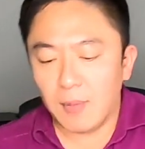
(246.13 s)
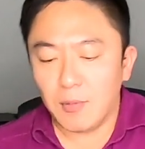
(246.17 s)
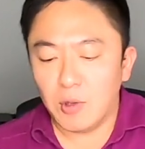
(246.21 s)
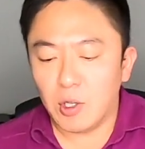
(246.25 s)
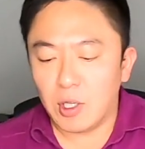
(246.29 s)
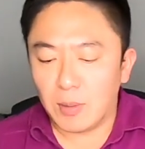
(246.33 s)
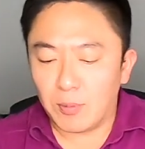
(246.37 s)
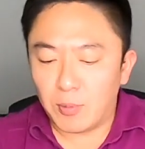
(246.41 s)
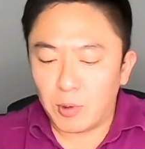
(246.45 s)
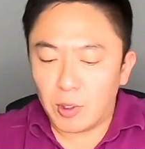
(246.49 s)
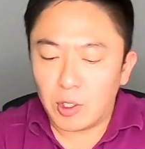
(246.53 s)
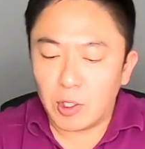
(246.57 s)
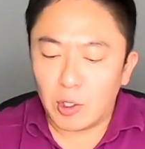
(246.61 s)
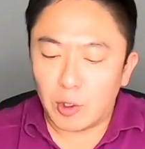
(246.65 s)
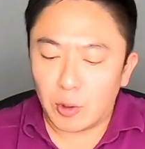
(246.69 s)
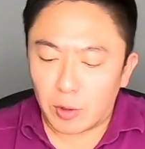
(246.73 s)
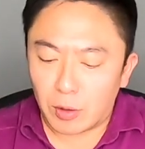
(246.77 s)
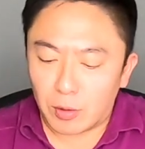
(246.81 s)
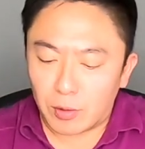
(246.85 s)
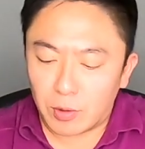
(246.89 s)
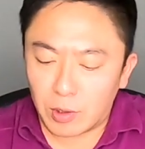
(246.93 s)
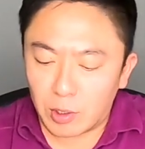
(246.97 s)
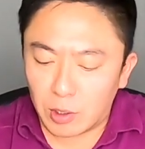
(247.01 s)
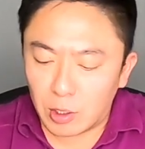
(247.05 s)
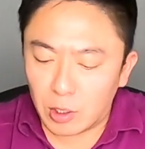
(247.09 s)
You can put
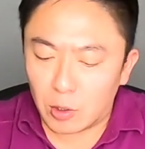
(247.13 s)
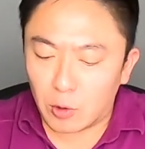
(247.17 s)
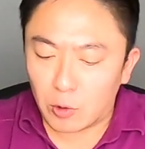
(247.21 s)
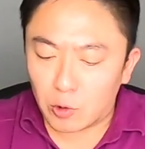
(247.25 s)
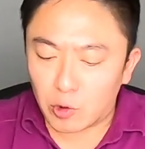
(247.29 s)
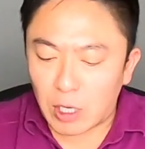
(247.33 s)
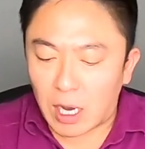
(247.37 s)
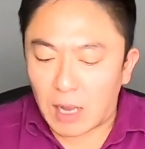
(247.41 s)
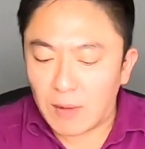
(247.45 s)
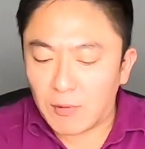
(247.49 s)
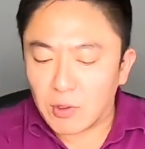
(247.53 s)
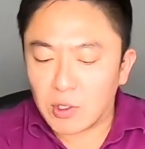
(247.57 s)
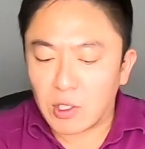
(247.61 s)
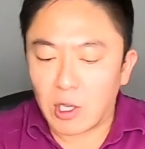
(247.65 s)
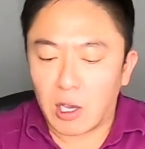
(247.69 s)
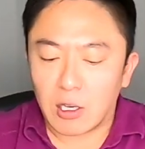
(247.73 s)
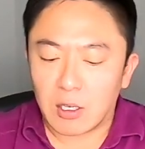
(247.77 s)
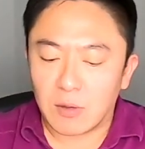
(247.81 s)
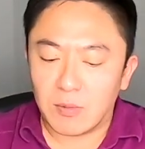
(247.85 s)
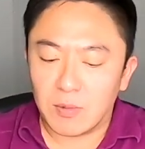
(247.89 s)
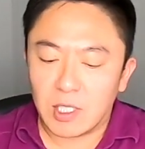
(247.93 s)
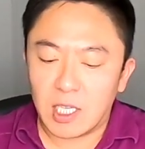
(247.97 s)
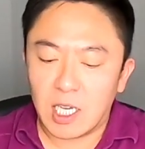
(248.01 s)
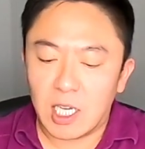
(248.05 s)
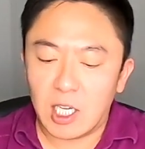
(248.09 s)
your travel
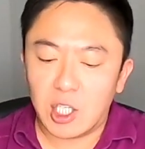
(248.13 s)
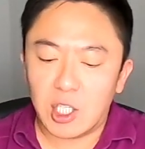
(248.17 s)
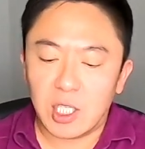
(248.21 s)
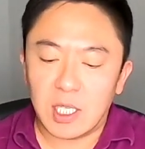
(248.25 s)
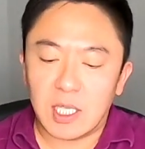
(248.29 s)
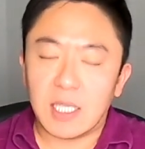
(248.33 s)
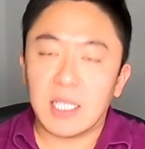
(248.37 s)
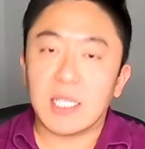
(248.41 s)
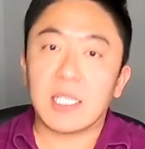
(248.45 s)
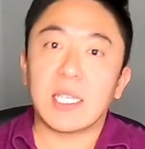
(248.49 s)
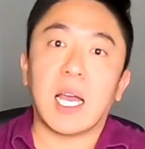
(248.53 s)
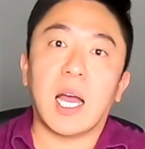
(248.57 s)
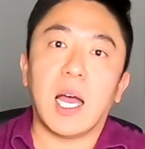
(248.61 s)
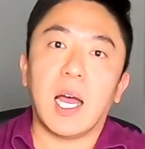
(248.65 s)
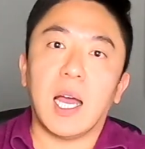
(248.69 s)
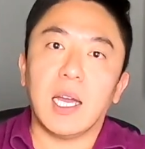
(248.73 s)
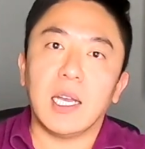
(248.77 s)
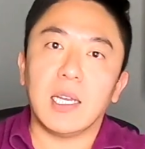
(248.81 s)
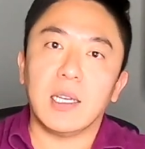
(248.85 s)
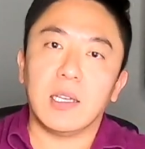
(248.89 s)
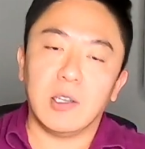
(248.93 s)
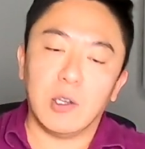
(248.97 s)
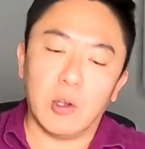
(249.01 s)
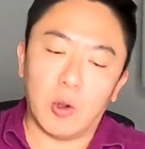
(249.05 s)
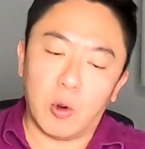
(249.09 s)
documentation
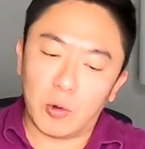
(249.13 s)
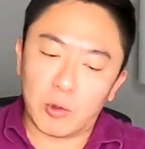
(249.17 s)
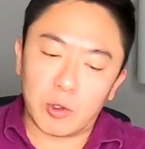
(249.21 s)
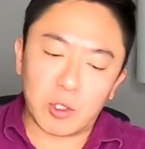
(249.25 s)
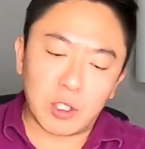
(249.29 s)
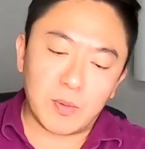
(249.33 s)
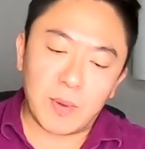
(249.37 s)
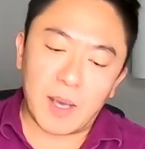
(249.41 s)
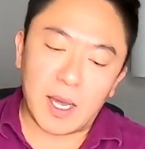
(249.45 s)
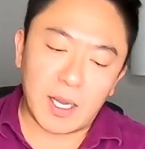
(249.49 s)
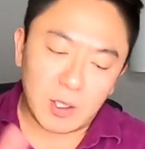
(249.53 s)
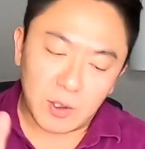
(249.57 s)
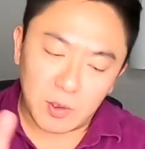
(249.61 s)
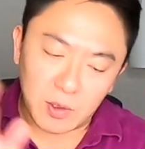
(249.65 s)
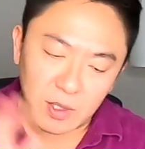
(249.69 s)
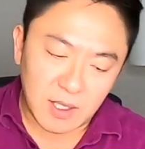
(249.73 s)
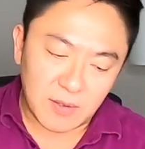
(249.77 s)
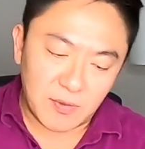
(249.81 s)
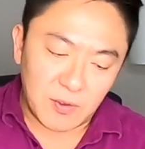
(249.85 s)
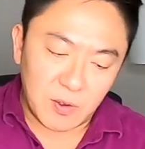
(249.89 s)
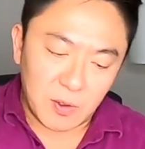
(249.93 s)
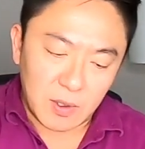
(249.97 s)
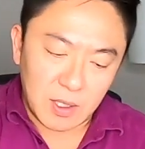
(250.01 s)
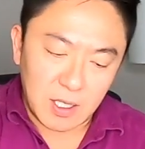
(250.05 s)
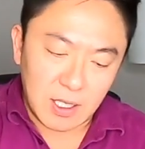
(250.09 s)
inside, your owner's manuals
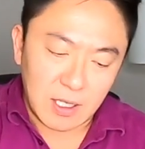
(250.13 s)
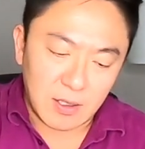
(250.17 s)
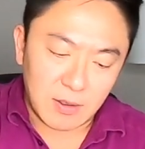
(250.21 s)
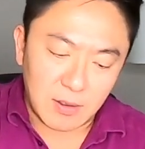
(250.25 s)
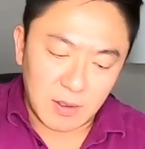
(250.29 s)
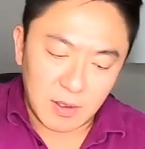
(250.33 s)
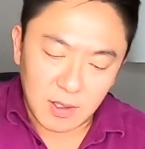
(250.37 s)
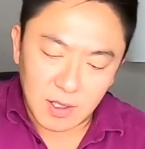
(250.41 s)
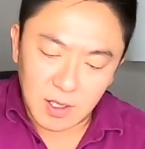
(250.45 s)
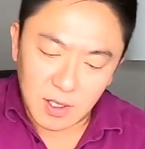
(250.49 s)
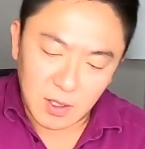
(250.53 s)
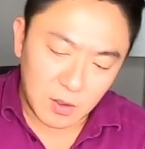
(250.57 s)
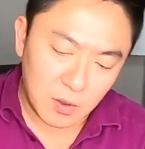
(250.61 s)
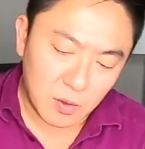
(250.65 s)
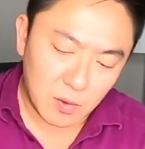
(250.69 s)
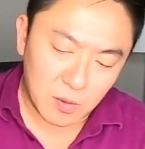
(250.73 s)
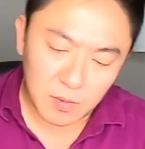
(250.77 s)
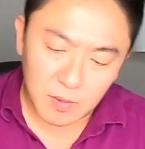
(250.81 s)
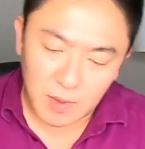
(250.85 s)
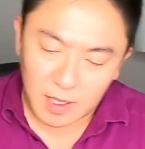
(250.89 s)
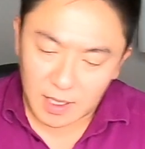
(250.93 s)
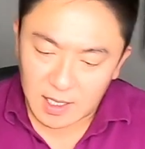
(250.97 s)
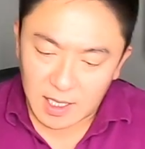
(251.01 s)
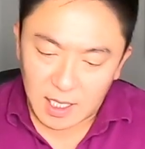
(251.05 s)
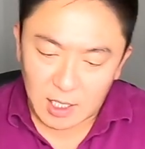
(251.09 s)
if you need to,
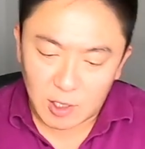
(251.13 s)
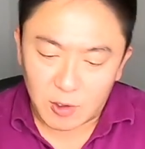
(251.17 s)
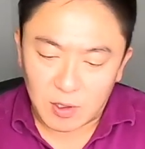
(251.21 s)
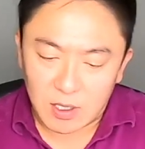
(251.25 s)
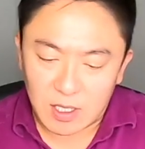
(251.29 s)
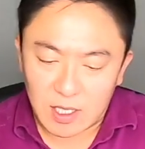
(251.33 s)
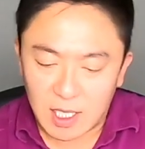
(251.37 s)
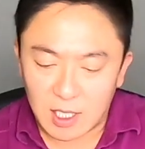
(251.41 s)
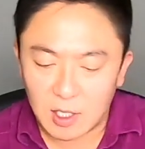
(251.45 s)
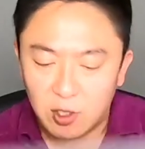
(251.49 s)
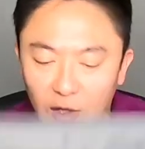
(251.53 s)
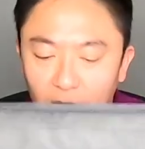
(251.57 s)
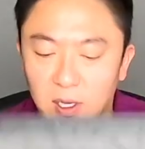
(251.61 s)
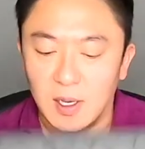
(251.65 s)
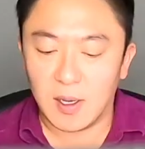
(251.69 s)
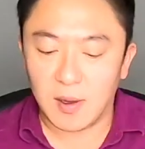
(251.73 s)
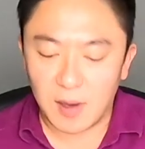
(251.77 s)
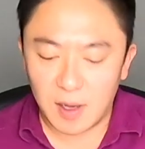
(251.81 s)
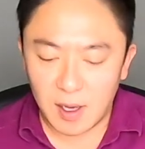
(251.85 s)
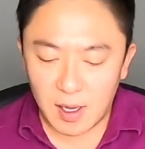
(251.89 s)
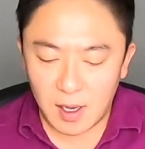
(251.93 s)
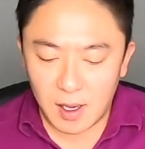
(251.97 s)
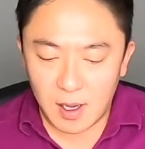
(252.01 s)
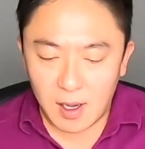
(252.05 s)
etc., etc.